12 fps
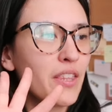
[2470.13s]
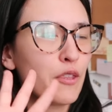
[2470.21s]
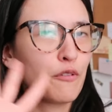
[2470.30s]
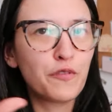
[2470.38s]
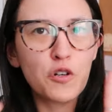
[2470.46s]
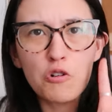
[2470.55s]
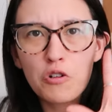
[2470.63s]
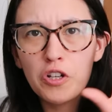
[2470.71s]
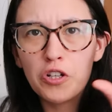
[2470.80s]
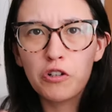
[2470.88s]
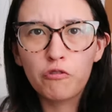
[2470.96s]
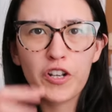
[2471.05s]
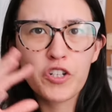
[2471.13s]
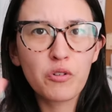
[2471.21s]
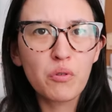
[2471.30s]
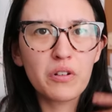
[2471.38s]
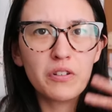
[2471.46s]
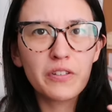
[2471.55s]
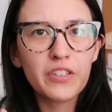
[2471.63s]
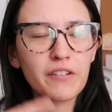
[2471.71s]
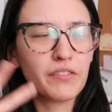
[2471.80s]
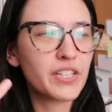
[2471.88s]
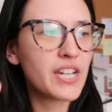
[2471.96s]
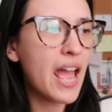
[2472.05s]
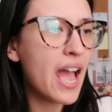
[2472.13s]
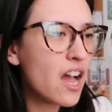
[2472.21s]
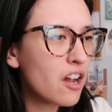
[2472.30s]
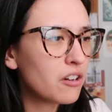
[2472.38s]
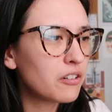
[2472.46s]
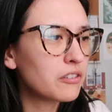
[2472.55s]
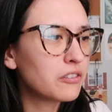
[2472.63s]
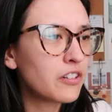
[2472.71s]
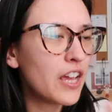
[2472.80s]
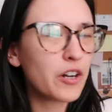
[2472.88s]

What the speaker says: the folk rituals of the town.